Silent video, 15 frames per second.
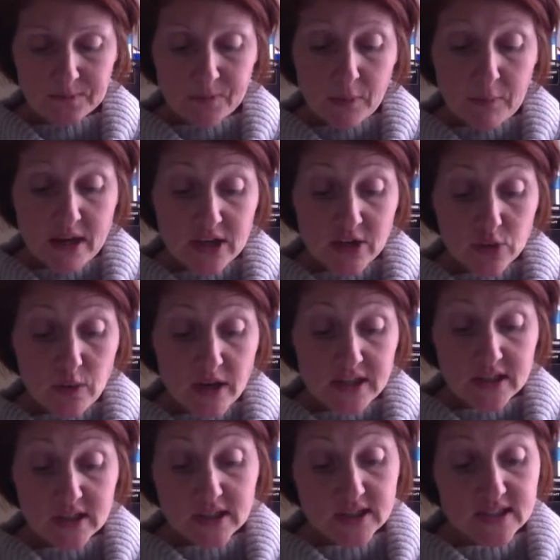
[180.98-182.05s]
Make a
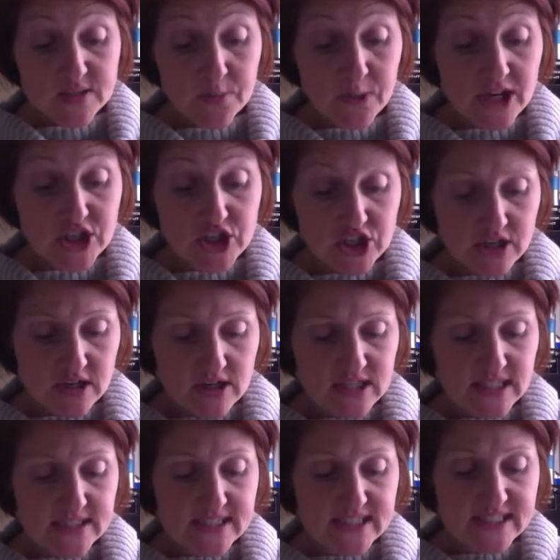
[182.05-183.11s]
threatening expression,
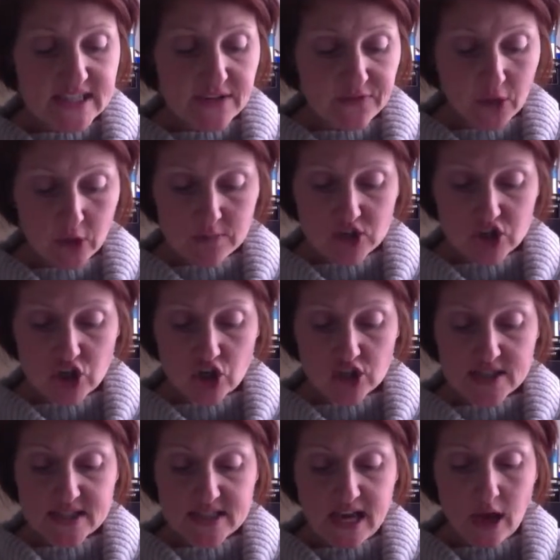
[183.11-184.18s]
then stiff-arm the
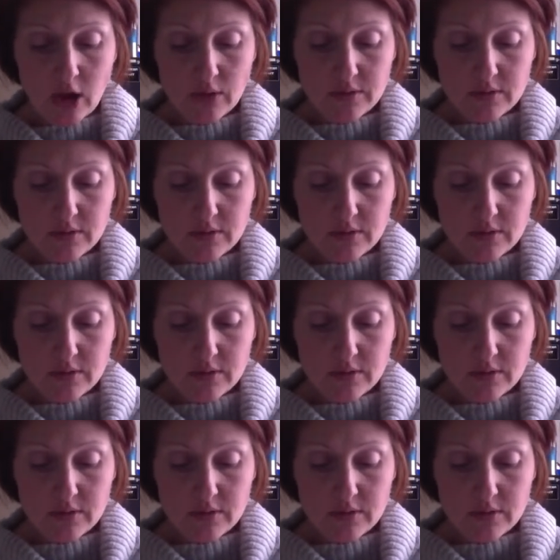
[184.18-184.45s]
shark's snout.